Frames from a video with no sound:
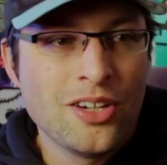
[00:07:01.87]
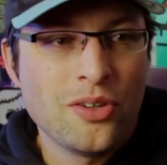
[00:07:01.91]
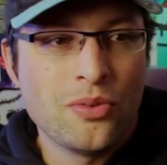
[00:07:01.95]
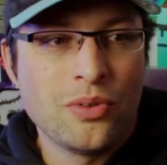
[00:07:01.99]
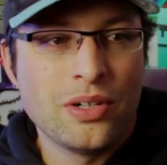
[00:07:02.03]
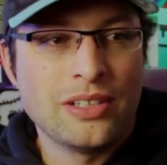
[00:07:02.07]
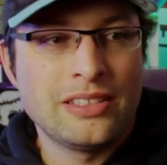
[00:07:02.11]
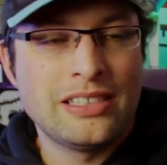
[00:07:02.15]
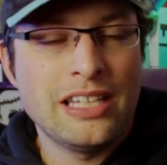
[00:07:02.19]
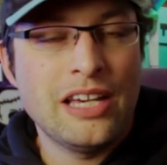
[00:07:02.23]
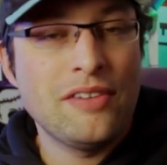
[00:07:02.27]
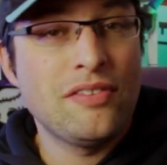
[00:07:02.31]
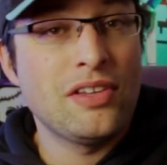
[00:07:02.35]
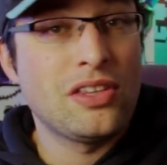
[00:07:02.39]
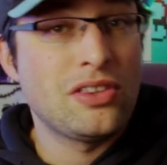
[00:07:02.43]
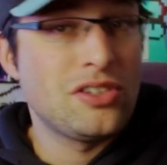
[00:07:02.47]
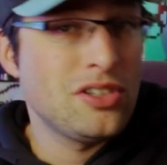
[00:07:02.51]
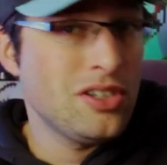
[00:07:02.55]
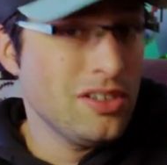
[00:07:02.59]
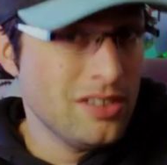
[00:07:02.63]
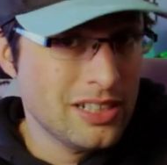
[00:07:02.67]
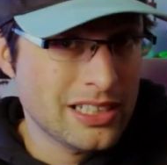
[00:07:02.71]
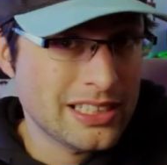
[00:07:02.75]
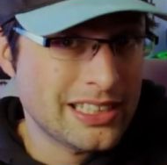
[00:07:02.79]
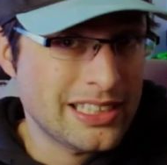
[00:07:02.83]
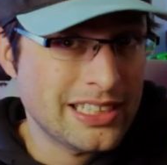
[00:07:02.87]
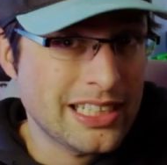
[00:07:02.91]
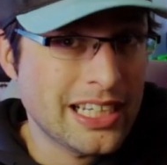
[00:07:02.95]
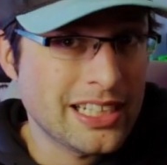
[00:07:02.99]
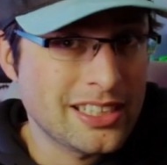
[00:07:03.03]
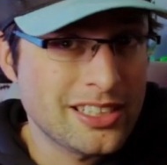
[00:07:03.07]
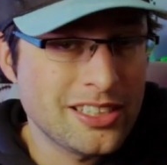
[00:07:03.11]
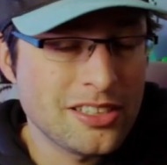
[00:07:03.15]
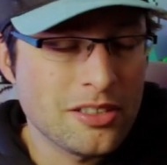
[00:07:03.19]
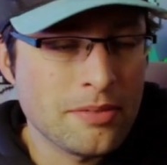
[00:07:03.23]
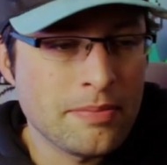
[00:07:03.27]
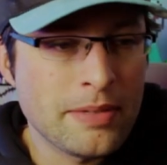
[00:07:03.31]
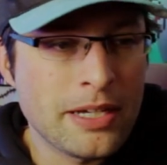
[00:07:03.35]
where David Thewlis is
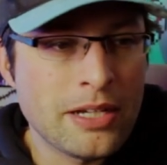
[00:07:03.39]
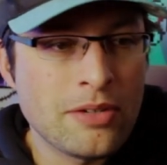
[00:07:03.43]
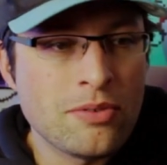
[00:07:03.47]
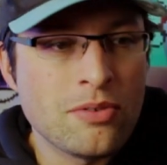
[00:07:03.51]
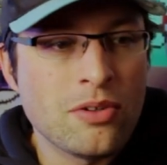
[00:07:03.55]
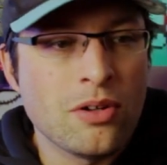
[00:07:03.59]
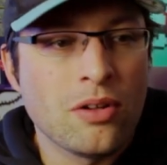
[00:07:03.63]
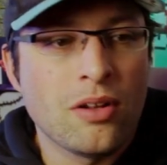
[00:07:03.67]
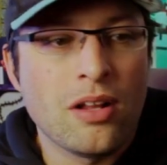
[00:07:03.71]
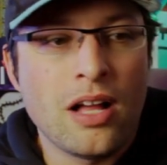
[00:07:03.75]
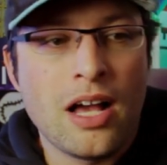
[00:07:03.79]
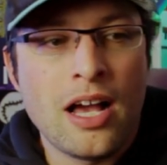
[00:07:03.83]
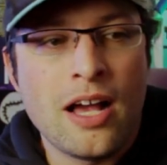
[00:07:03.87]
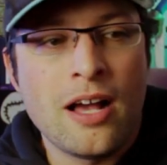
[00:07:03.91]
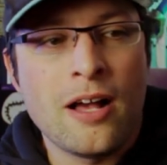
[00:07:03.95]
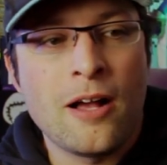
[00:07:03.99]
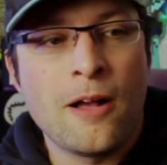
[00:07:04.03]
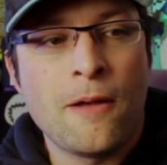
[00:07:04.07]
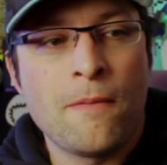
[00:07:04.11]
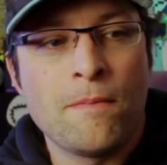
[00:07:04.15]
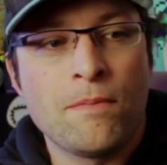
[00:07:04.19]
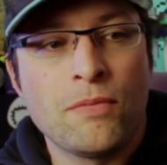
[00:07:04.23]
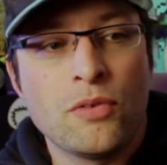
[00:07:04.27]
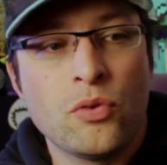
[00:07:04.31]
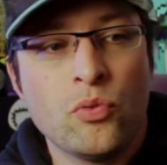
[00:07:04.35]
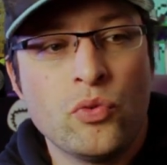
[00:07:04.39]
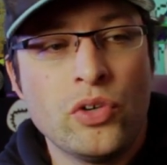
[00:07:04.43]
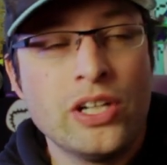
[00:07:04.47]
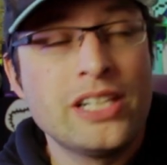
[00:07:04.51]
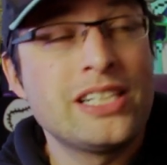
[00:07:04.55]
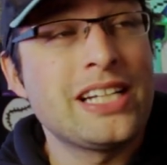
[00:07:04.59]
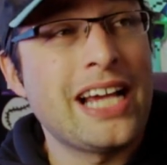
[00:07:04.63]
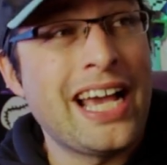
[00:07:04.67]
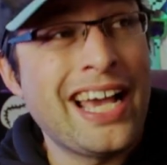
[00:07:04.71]
actually the main role, which